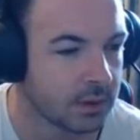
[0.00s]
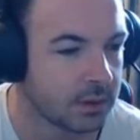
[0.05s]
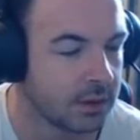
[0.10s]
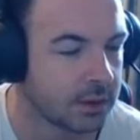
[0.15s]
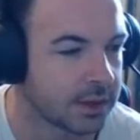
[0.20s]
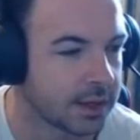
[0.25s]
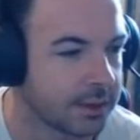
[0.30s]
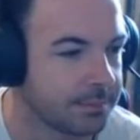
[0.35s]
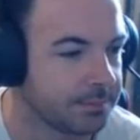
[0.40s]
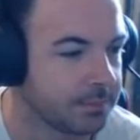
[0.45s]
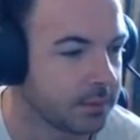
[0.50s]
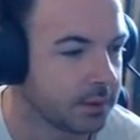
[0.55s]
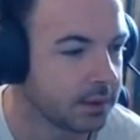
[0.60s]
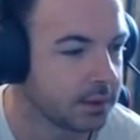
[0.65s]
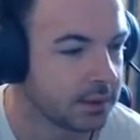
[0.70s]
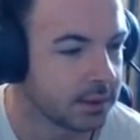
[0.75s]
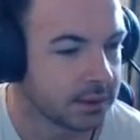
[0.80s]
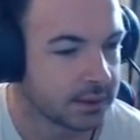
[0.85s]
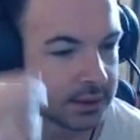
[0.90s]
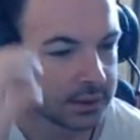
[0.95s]
Okay,
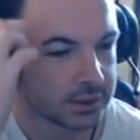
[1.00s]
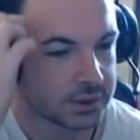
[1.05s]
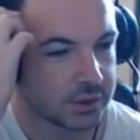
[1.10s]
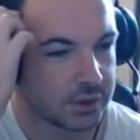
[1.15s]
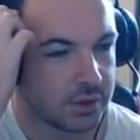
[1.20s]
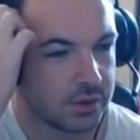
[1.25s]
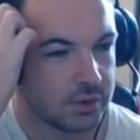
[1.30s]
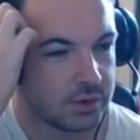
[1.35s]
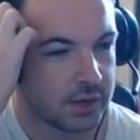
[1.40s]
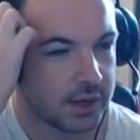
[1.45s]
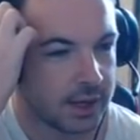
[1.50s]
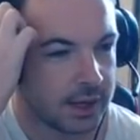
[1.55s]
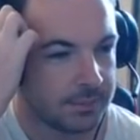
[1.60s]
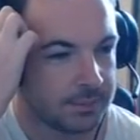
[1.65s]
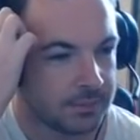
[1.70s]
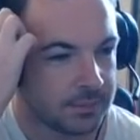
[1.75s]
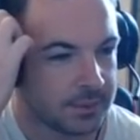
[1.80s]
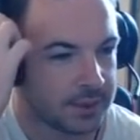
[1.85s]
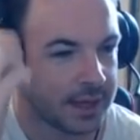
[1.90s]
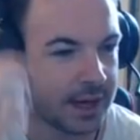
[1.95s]
so
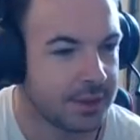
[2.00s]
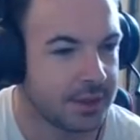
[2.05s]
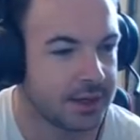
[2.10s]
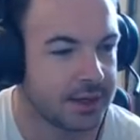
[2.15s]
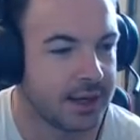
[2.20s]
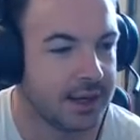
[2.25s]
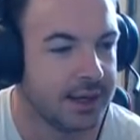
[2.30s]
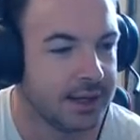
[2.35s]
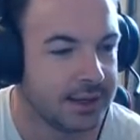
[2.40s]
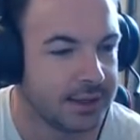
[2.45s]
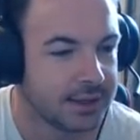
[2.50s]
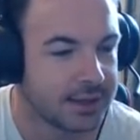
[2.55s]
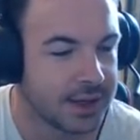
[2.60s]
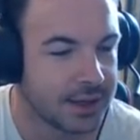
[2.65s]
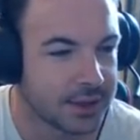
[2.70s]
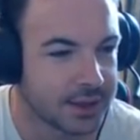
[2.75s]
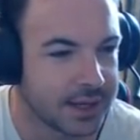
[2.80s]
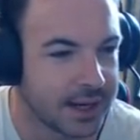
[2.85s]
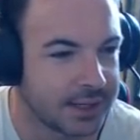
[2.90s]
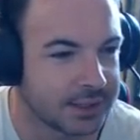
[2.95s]
the other
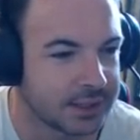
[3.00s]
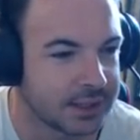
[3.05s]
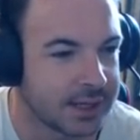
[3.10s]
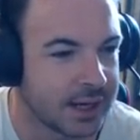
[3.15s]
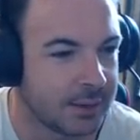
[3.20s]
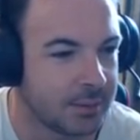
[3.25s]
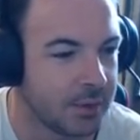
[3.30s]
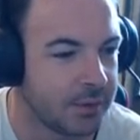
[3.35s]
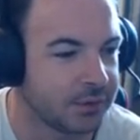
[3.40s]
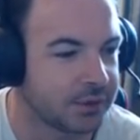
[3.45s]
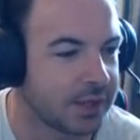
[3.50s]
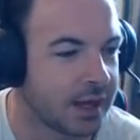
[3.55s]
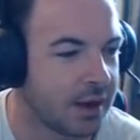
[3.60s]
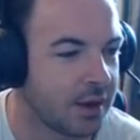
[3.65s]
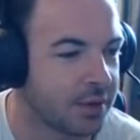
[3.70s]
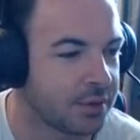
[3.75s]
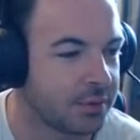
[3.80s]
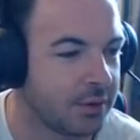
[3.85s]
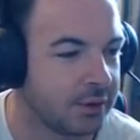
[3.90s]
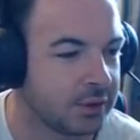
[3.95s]
Gazi now moves
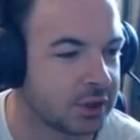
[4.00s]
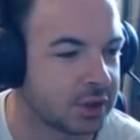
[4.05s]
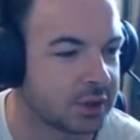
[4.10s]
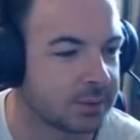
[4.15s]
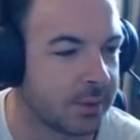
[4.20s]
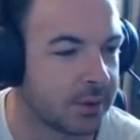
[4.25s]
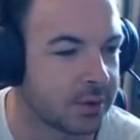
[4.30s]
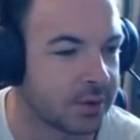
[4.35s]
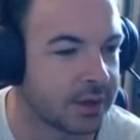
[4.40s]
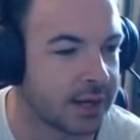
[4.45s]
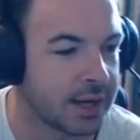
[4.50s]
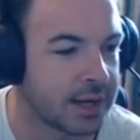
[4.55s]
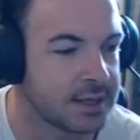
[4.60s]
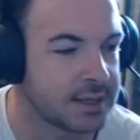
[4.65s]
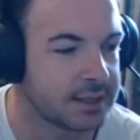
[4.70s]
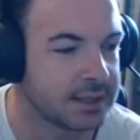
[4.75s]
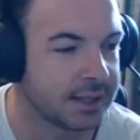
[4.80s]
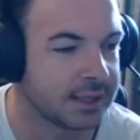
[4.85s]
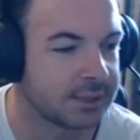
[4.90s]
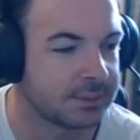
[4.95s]
out, throws a smoke
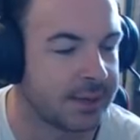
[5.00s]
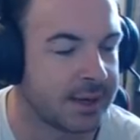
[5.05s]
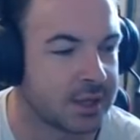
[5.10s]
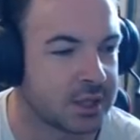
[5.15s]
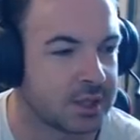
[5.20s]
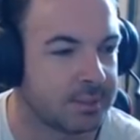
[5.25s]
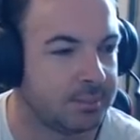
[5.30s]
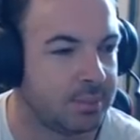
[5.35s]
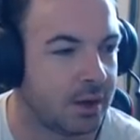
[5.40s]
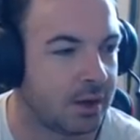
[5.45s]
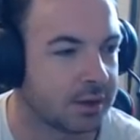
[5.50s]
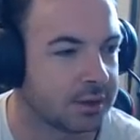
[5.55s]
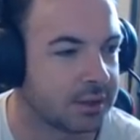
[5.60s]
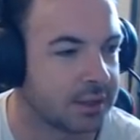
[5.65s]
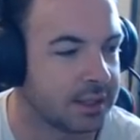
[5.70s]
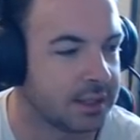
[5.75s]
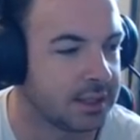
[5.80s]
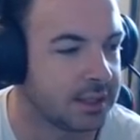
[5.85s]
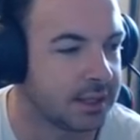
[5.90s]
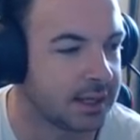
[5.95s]
grenade, does manage to block
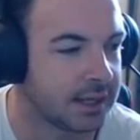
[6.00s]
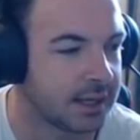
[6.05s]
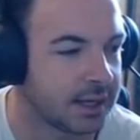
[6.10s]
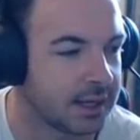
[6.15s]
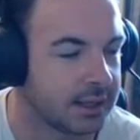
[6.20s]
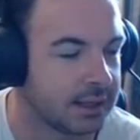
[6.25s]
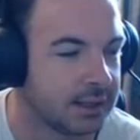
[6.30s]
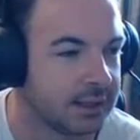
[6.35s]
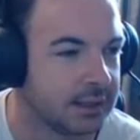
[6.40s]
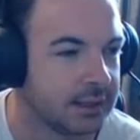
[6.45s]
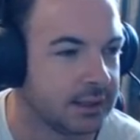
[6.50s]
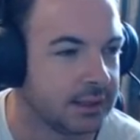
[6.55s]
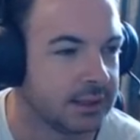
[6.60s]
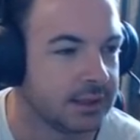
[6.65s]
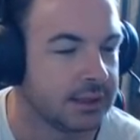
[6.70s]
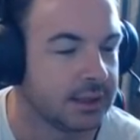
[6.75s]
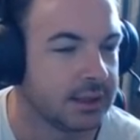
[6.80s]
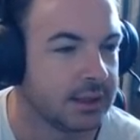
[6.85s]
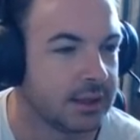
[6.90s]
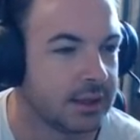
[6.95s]
the
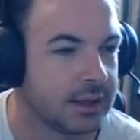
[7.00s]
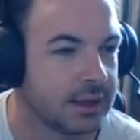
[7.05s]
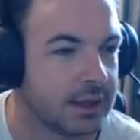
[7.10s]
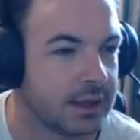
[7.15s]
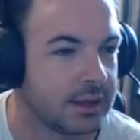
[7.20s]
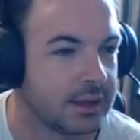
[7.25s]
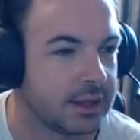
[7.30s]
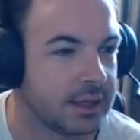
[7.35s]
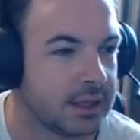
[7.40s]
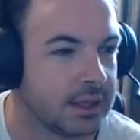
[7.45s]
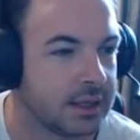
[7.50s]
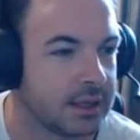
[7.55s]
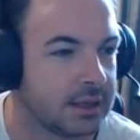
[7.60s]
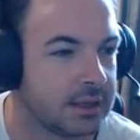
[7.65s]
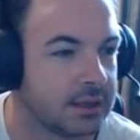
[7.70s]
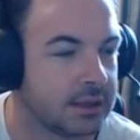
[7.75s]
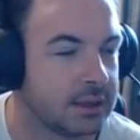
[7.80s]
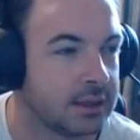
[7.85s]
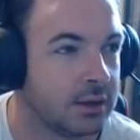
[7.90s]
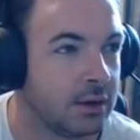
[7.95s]

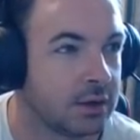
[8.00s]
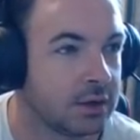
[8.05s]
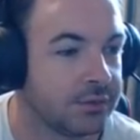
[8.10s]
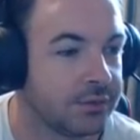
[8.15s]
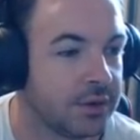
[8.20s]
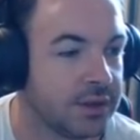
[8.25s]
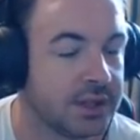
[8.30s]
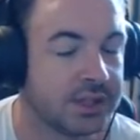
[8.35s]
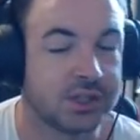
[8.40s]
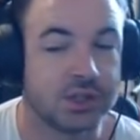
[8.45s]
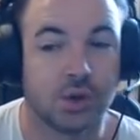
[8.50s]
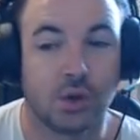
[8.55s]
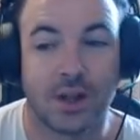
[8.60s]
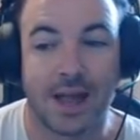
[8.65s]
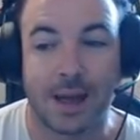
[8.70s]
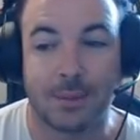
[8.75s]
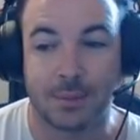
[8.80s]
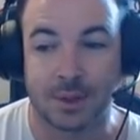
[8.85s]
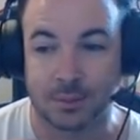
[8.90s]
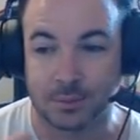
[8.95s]
Noctifer. This is all
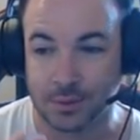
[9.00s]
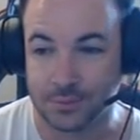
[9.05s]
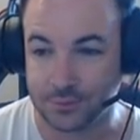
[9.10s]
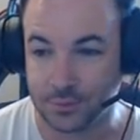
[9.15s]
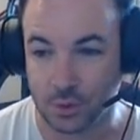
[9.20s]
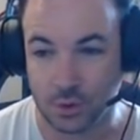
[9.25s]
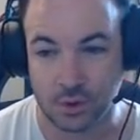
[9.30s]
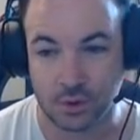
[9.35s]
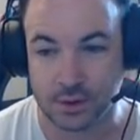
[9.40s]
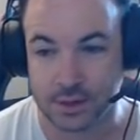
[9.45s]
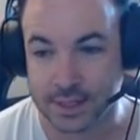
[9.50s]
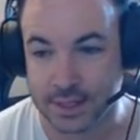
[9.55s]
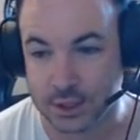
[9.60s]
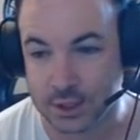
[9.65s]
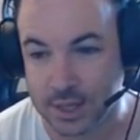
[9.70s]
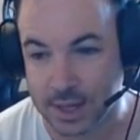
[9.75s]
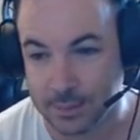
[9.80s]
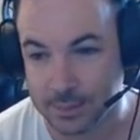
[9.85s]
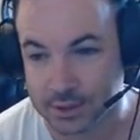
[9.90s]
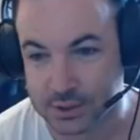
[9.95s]
happening before any
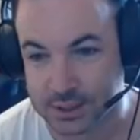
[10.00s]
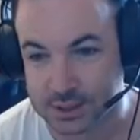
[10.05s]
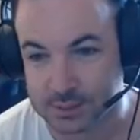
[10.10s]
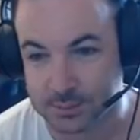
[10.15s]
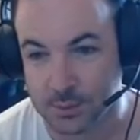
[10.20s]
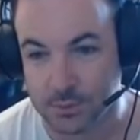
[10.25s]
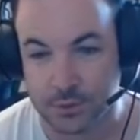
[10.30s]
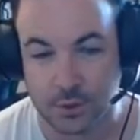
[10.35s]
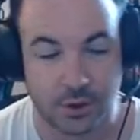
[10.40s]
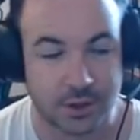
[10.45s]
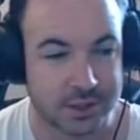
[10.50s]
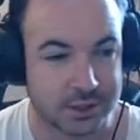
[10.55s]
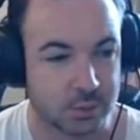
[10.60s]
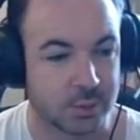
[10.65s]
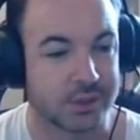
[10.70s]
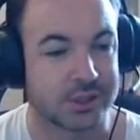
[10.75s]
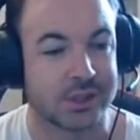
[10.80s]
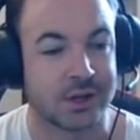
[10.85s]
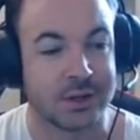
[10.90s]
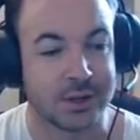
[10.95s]
Jambazans move though, because
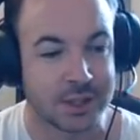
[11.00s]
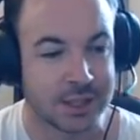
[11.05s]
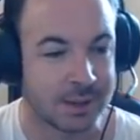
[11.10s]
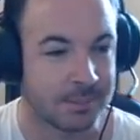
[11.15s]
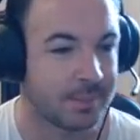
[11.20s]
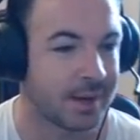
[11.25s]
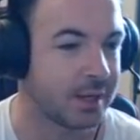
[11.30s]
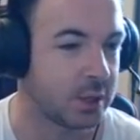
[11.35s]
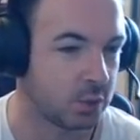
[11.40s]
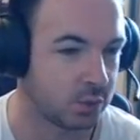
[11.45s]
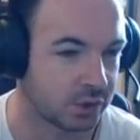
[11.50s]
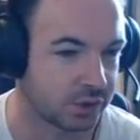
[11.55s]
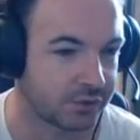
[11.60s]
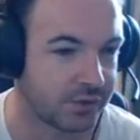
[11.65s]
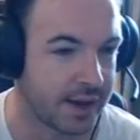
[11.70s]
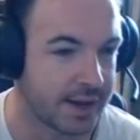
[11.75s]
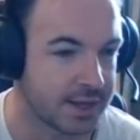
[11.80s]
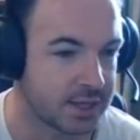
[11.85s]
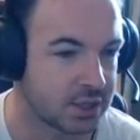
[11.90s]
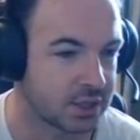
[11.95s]
we're still in the Impetuous
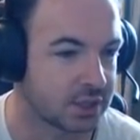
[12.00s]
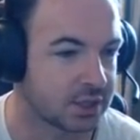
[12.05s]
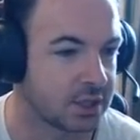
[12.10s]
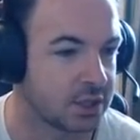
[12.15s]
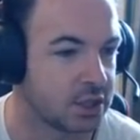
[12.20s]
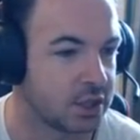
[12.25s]
phase just in